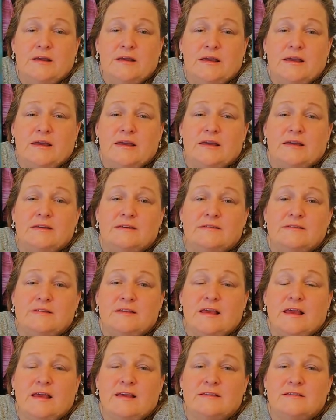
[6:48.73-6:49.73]
is
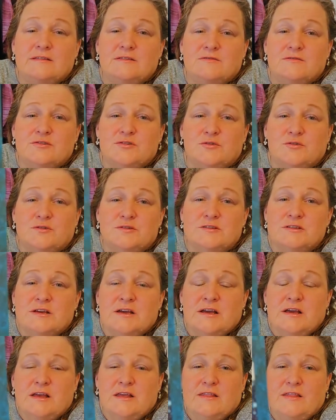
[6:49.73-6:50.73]
the Ace of Swords.
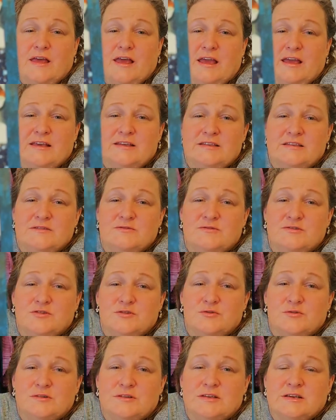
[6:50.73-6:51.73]
The Ace of
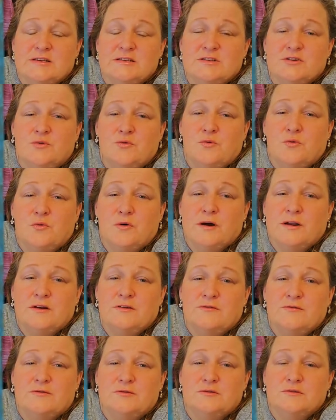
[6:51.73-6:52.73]
Swords has a
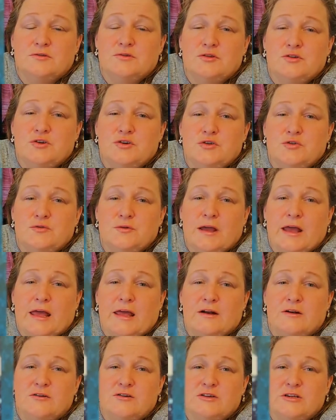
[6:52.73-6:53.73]
wonderful new
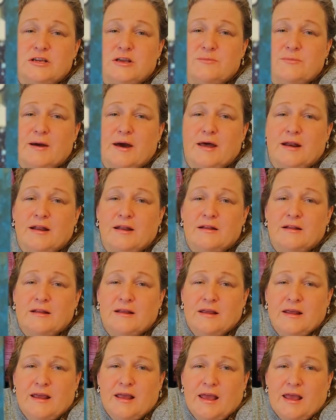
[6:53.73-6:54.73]
energy about it.
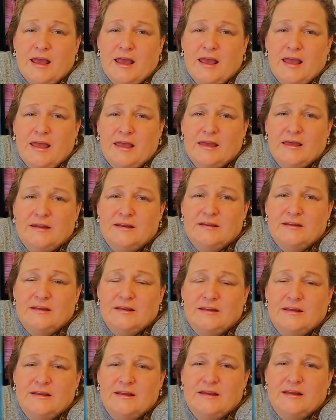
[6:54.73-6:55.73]
And
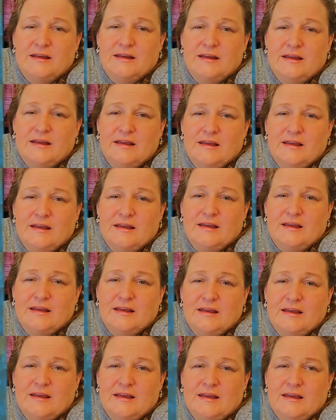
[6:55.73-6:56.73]

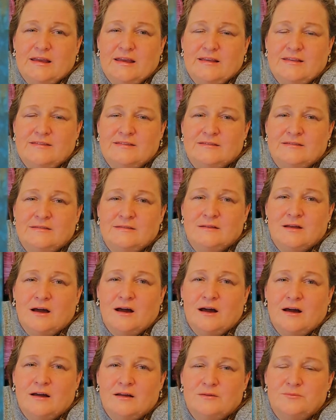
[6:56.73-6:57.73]
it's
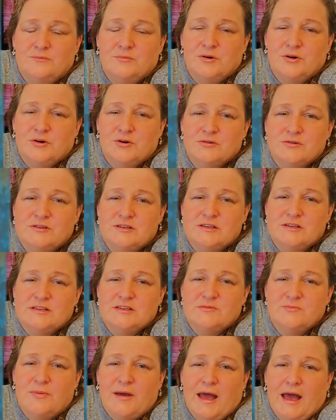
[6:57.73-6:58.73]
not birds, it's
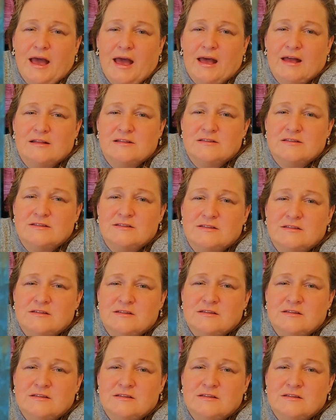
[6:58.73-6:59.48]
bats.